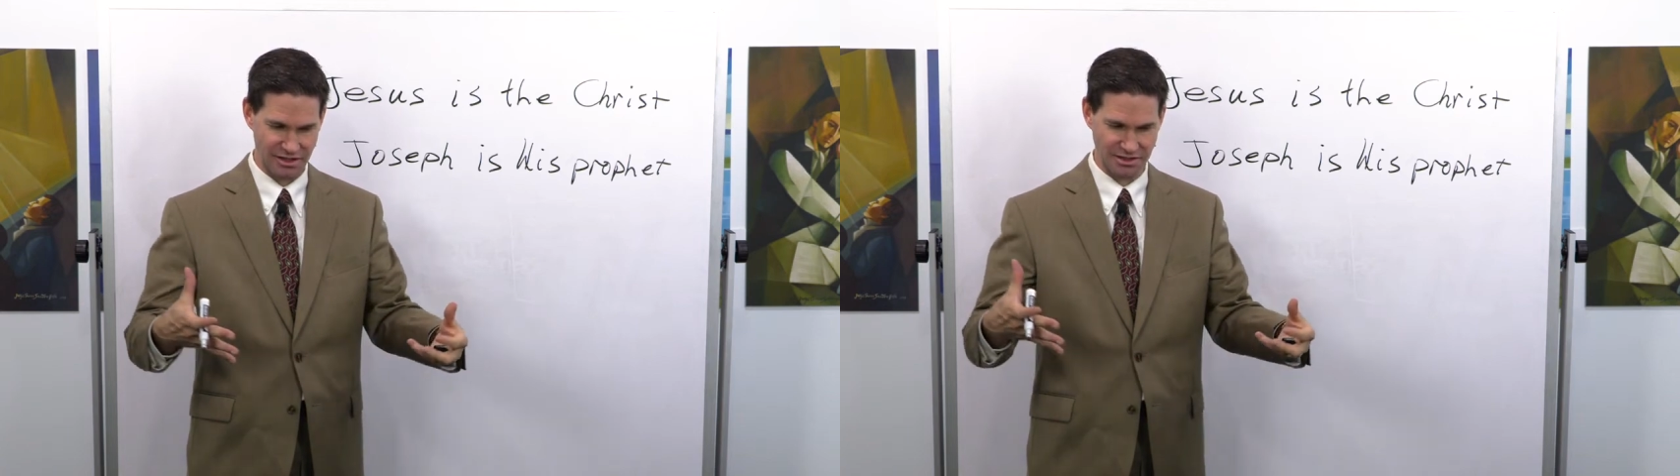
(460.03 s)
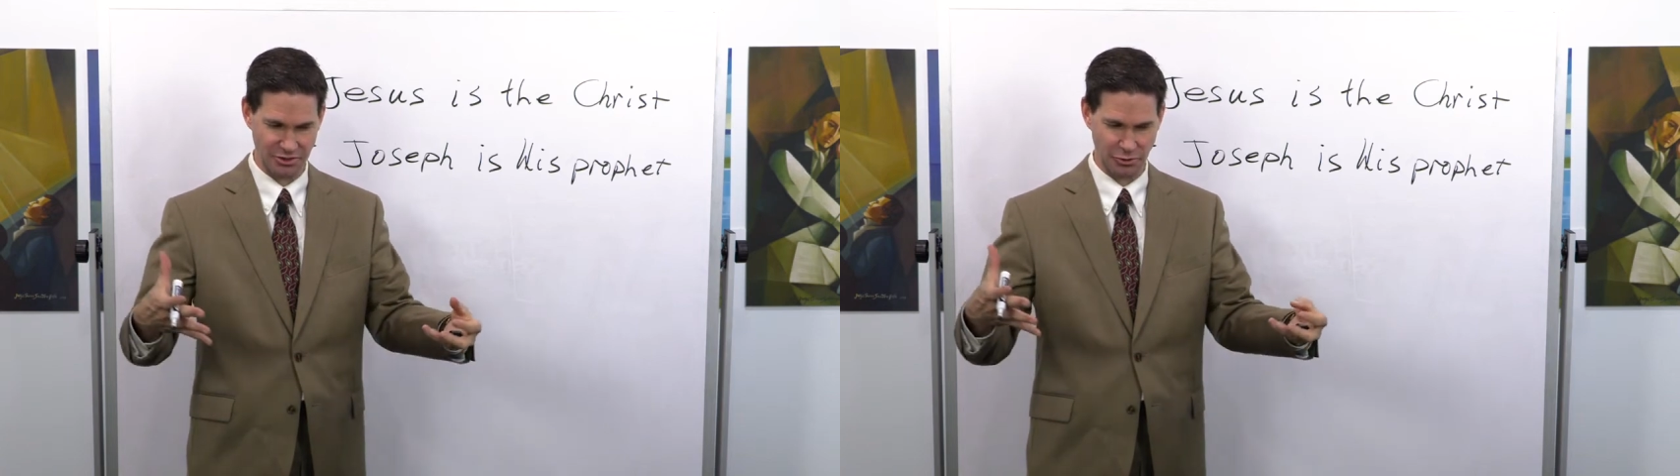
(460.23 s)

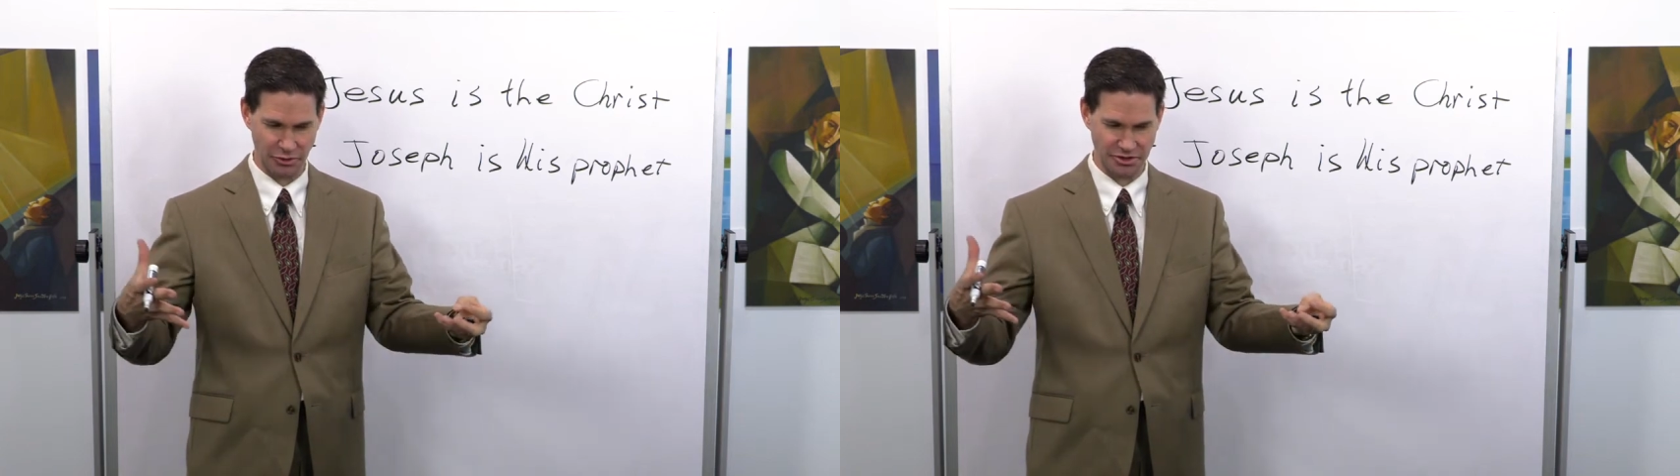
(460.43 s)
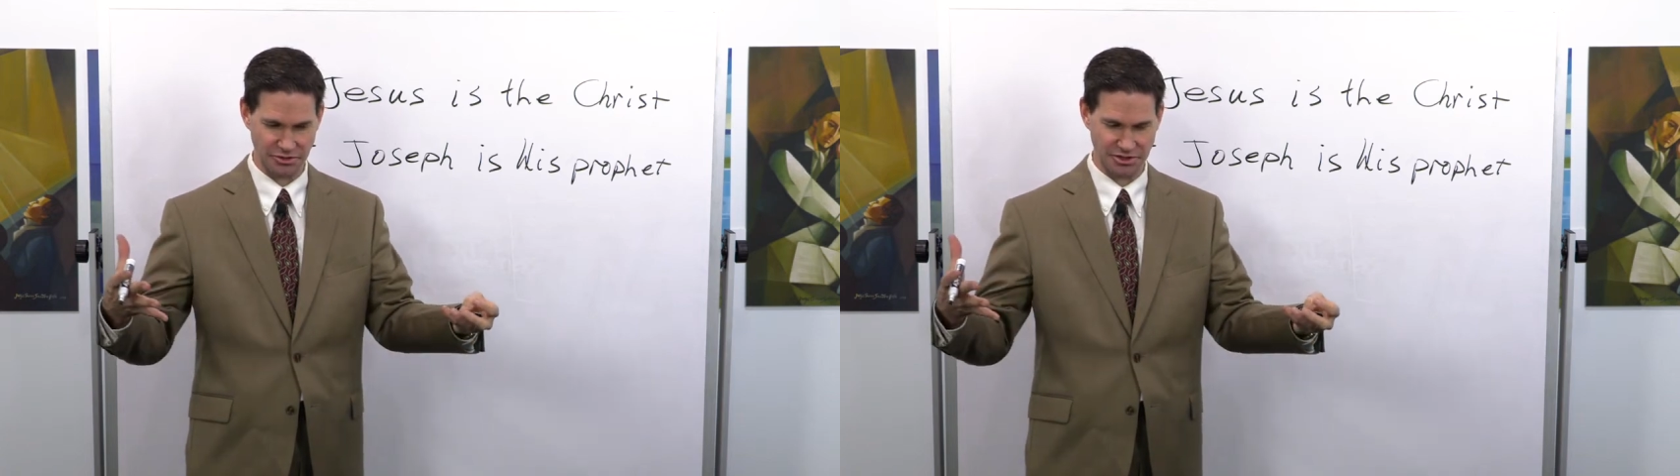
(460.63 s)
this
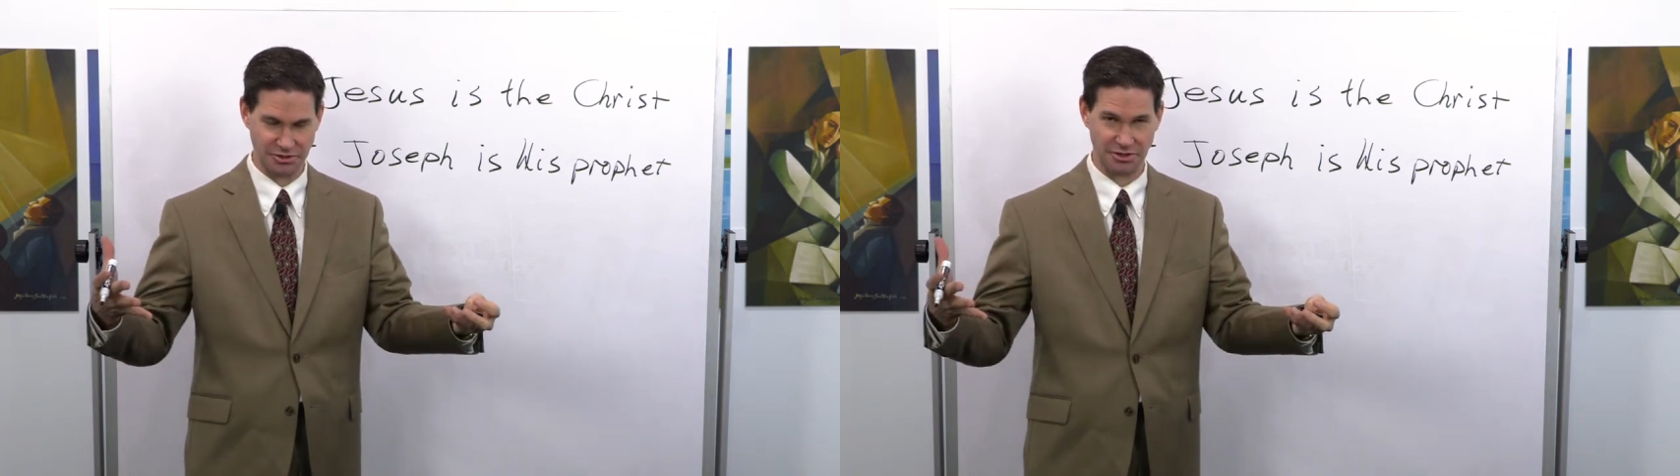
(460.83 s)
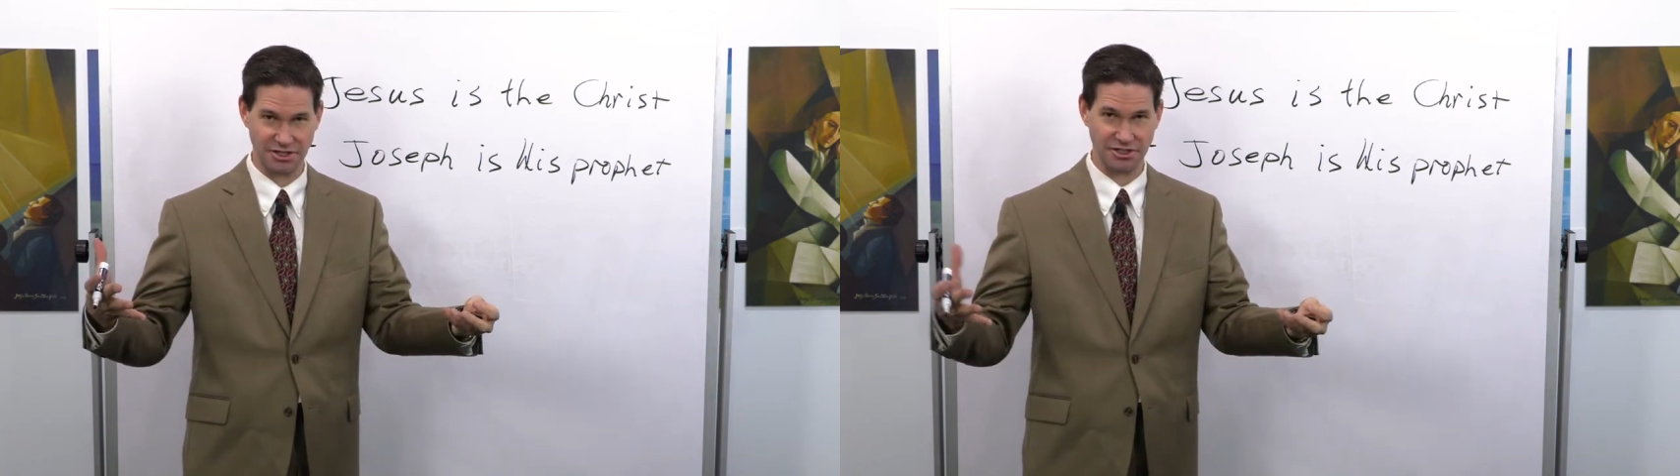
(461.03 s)
glorious
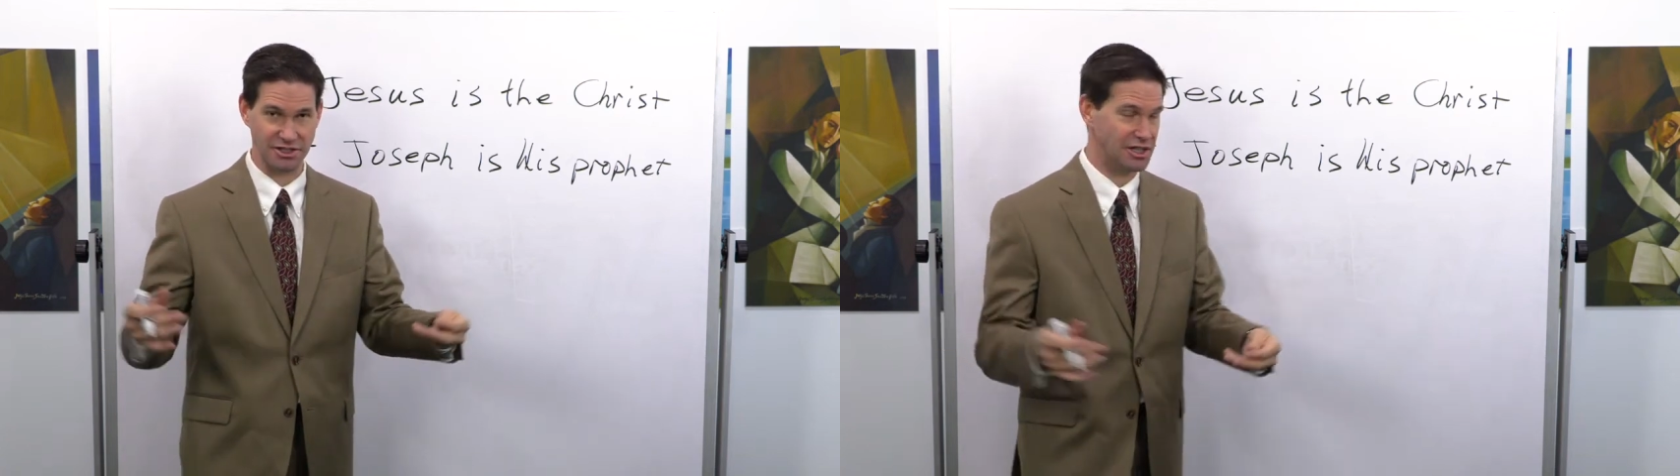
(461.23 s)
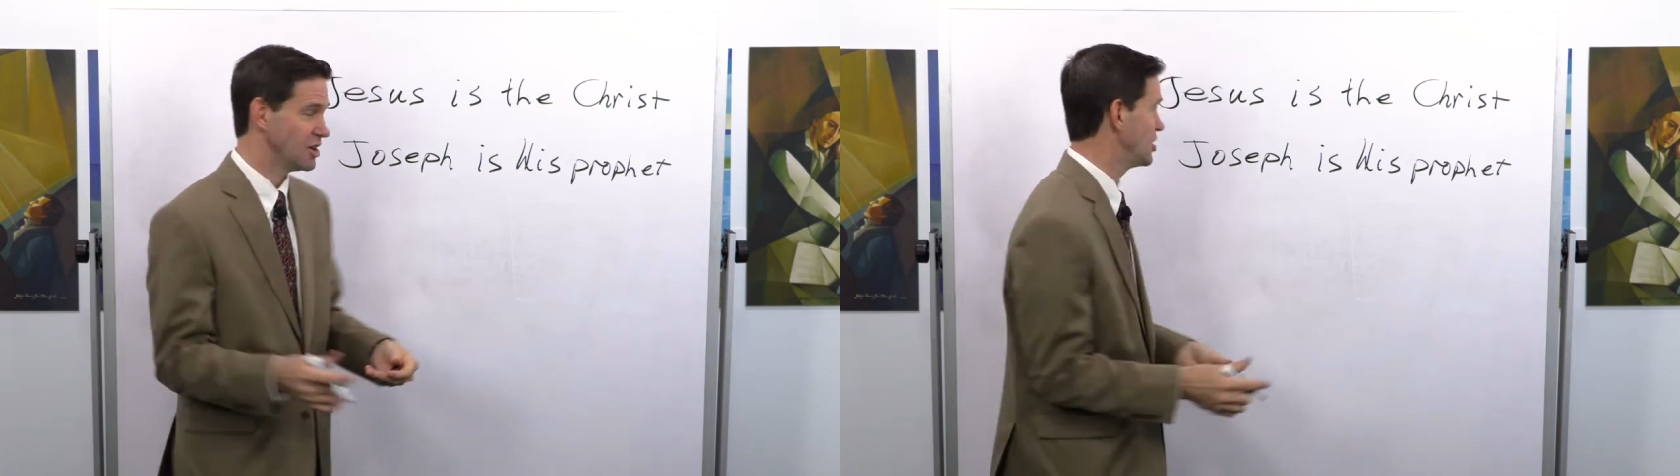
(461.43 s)

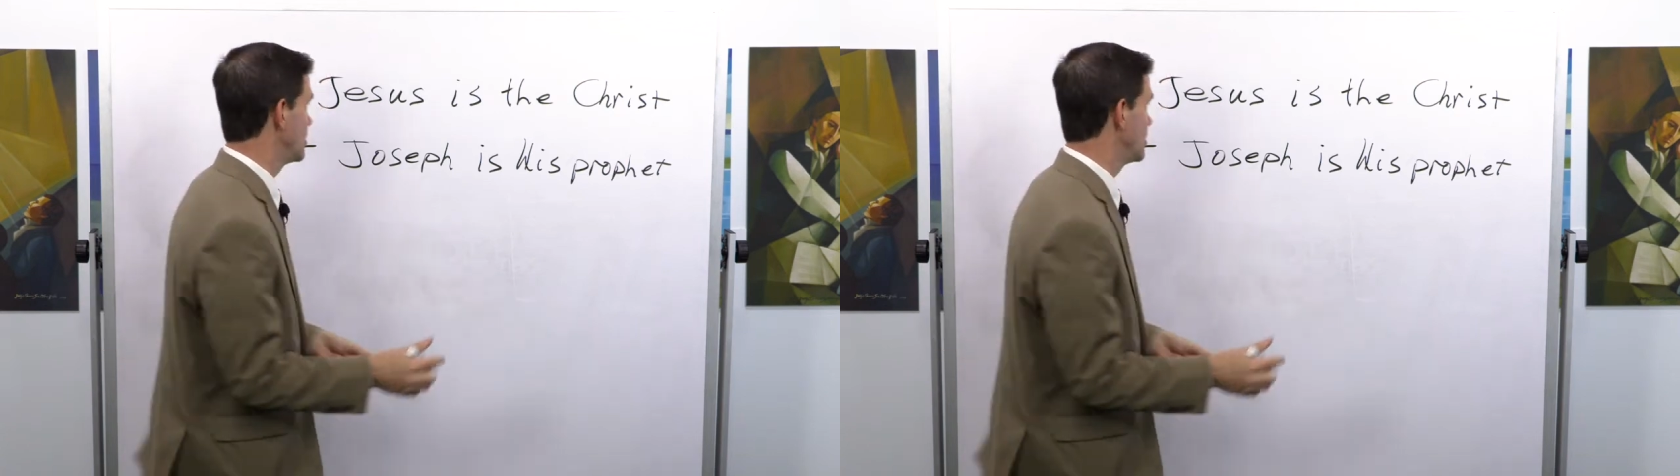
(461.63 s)
restoration,